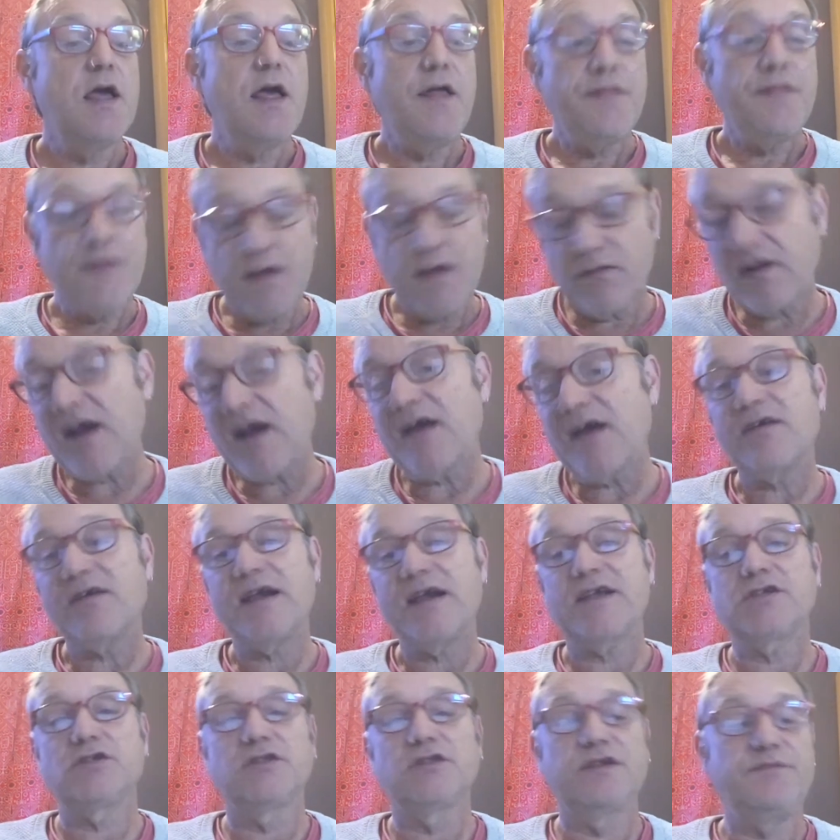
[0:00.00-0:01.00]
There are
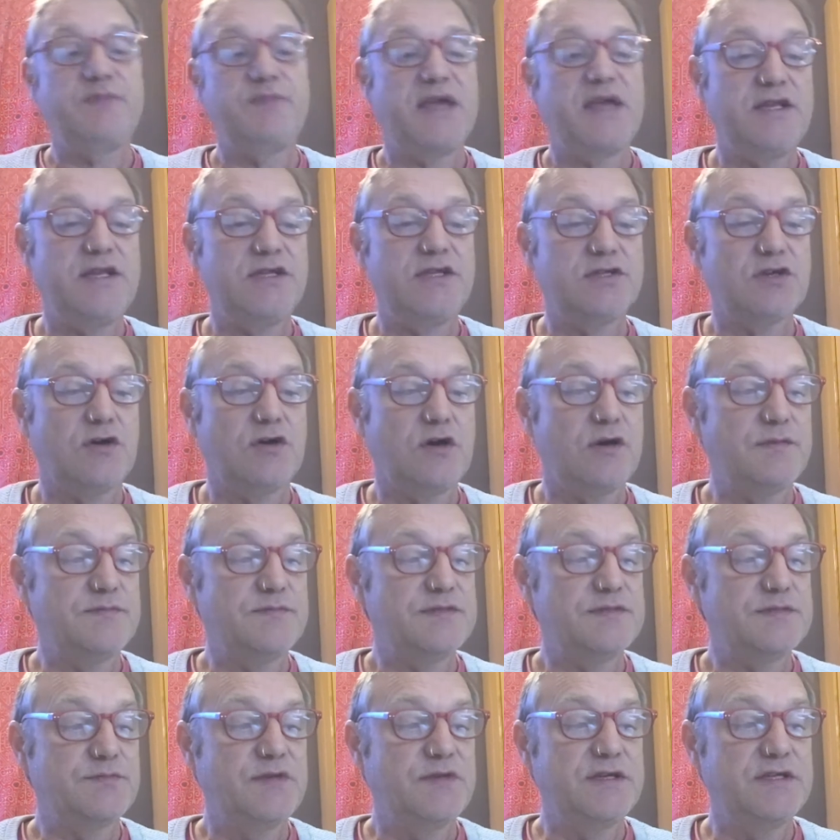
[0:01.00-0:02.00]
actually many times